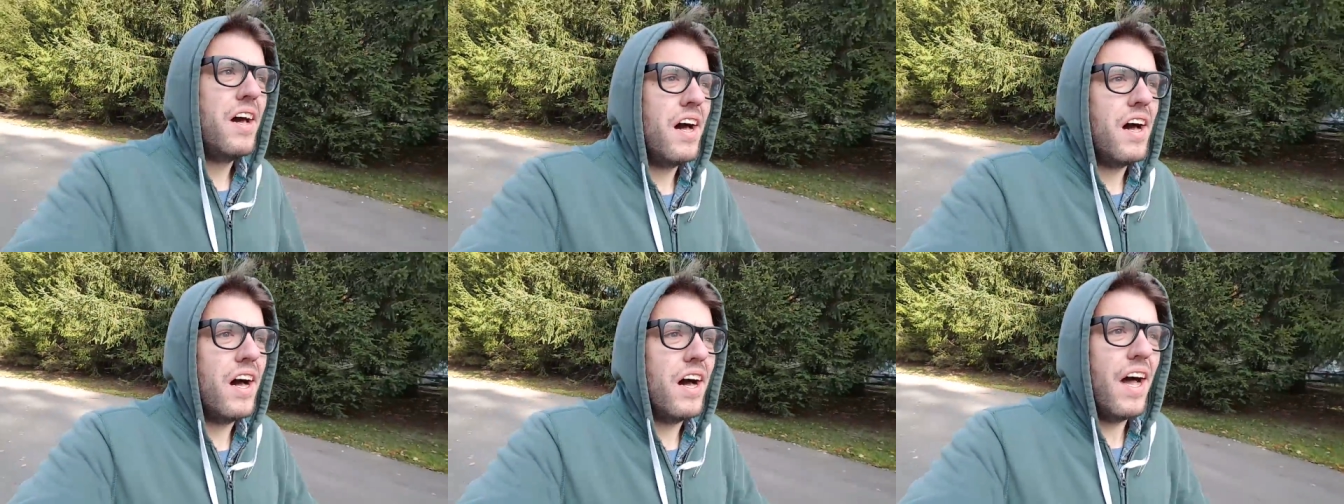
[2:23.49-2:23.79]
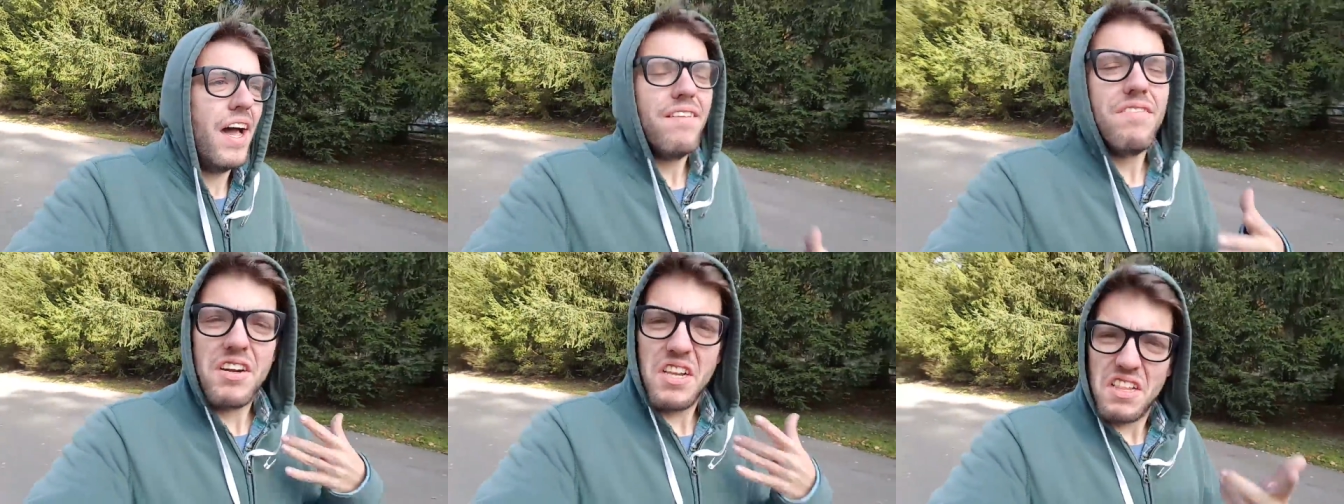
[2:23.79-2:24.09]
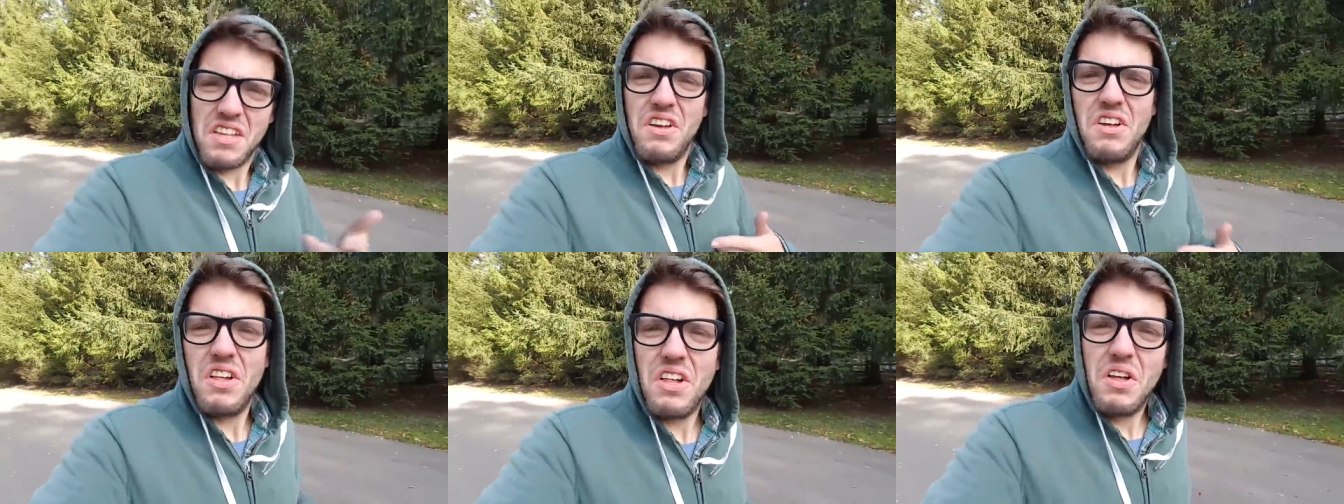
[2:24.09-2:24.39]
Having
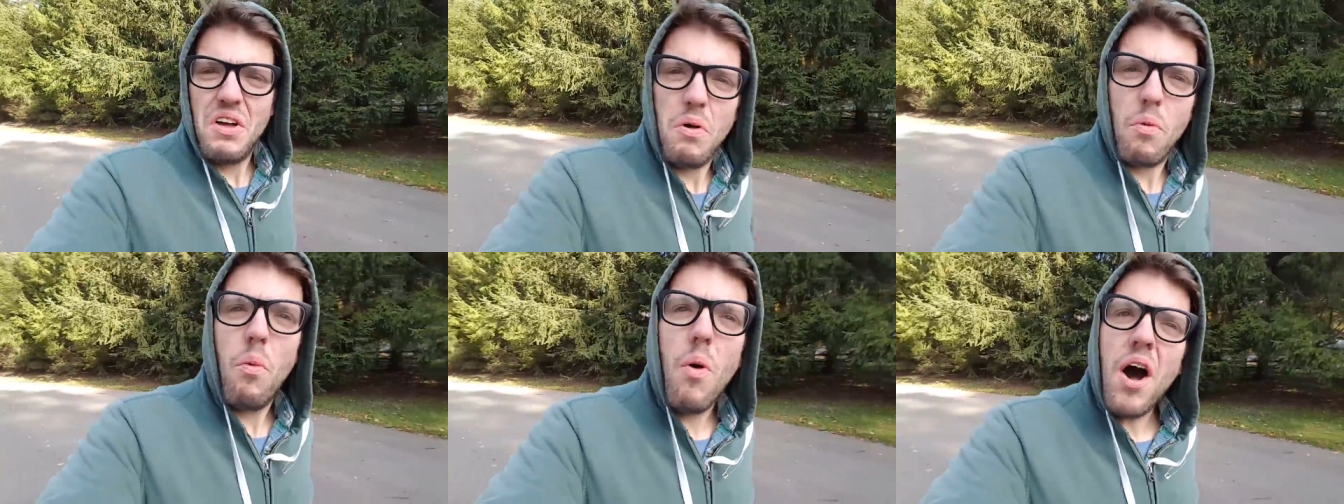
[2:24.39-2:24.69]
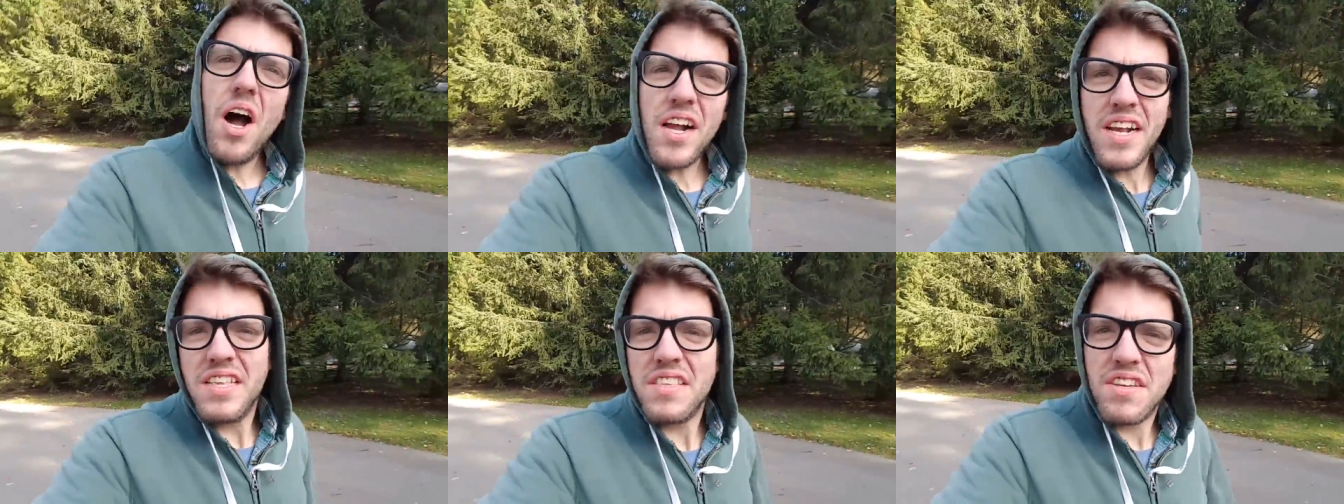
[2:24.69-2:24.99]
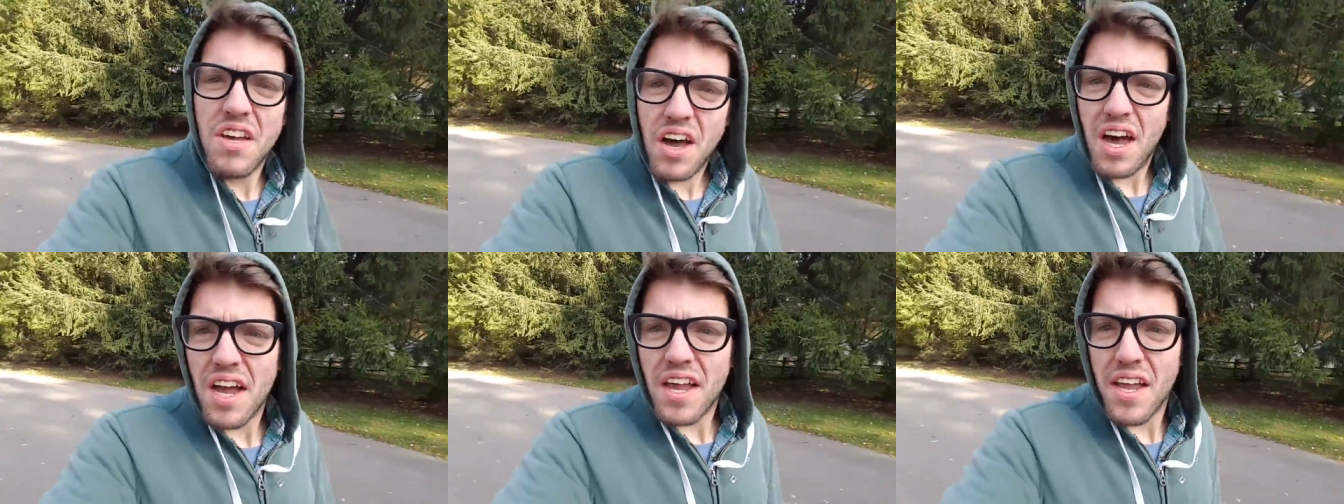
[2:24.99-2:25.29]
a little walk and
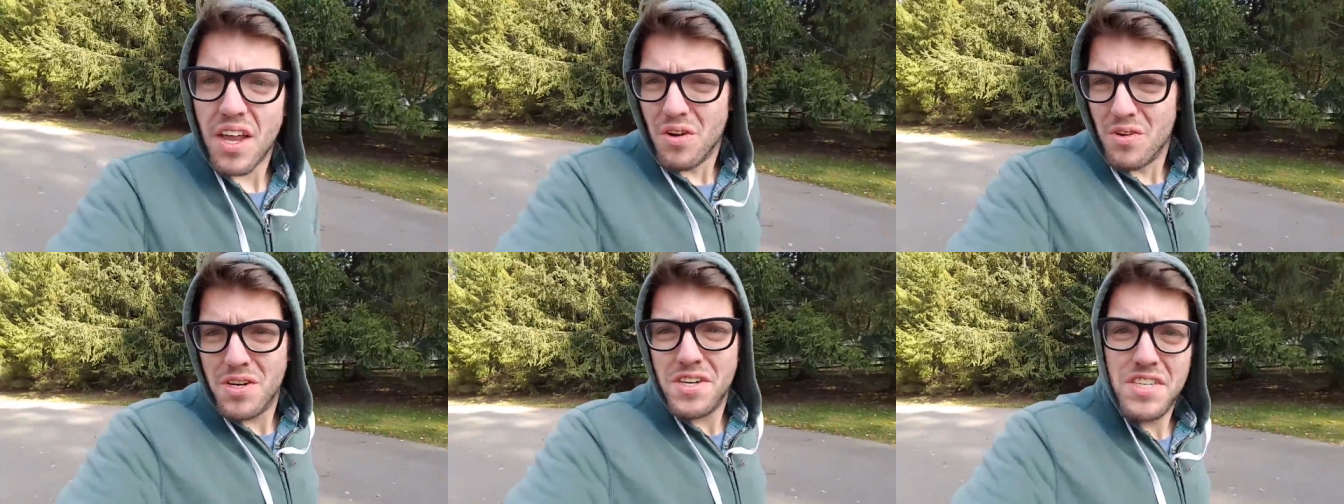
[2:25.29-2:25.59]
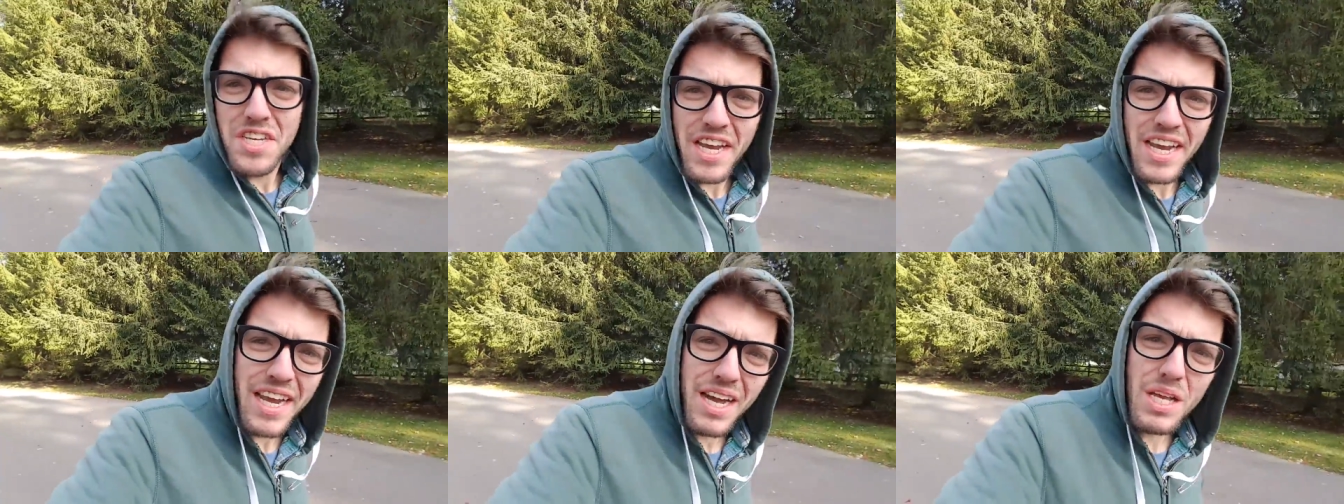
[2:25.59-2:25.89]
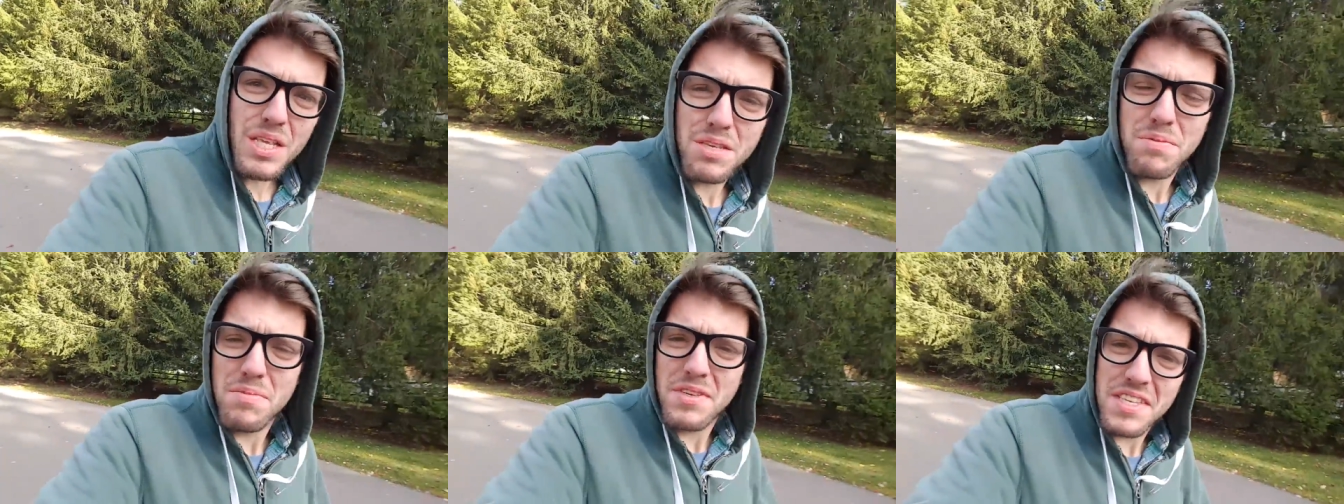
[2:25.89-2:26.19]
talk, going to check
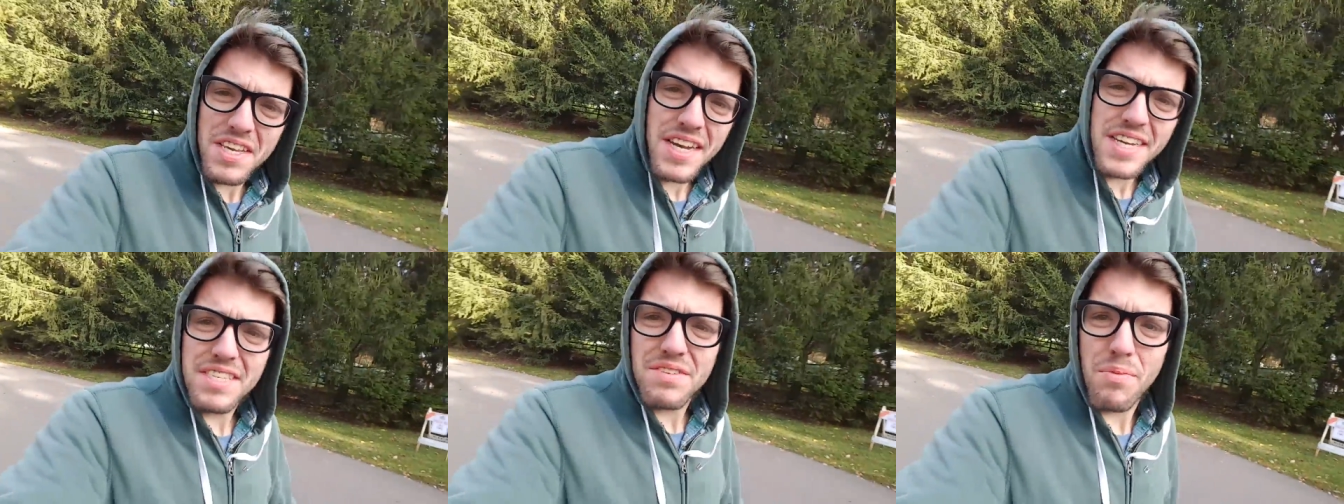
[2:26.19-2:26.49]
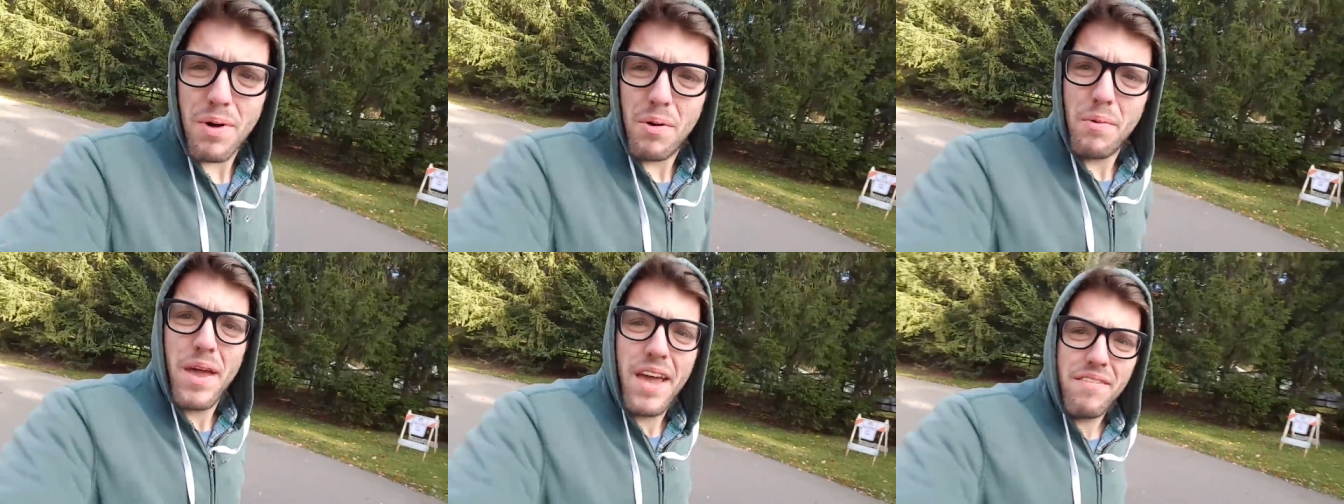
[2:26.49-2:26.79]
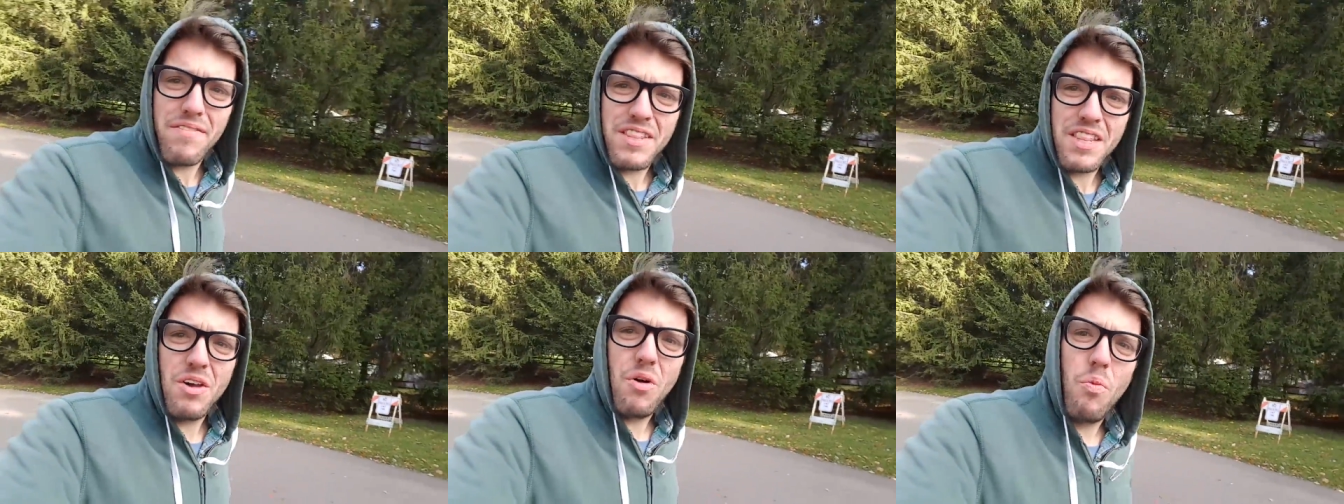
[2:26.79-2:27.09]
out some sites while we
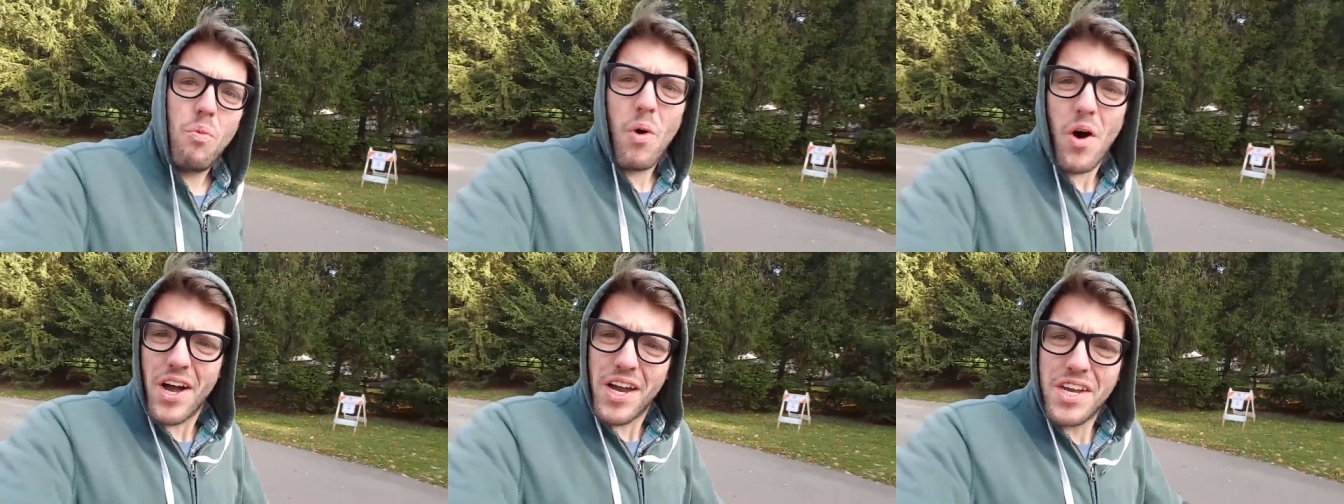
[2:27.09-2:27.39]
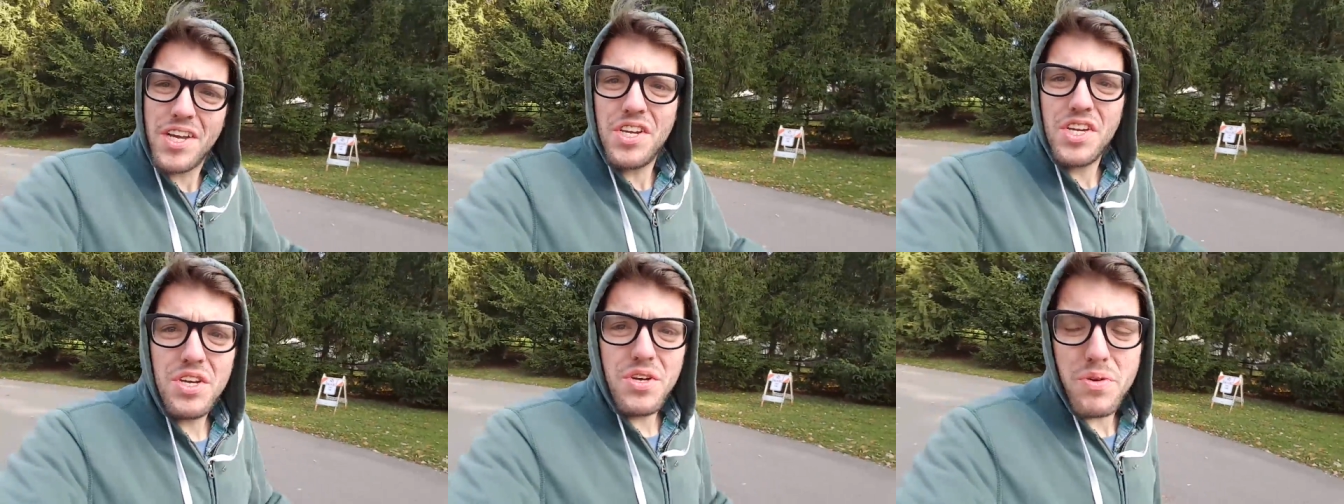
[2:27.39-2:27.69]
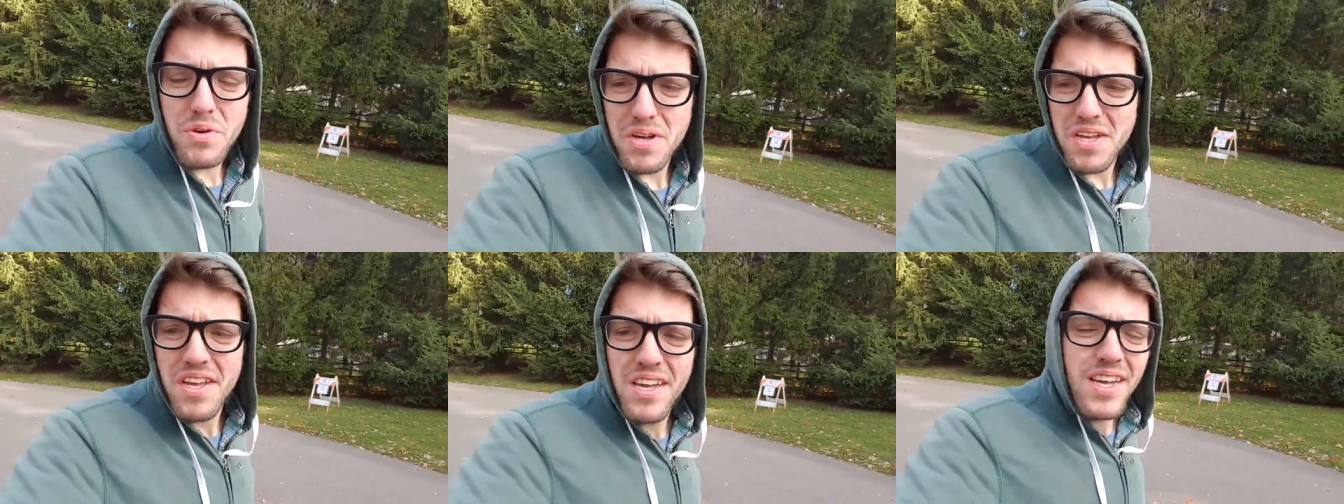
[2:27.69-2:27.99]
have a little walk-a-do.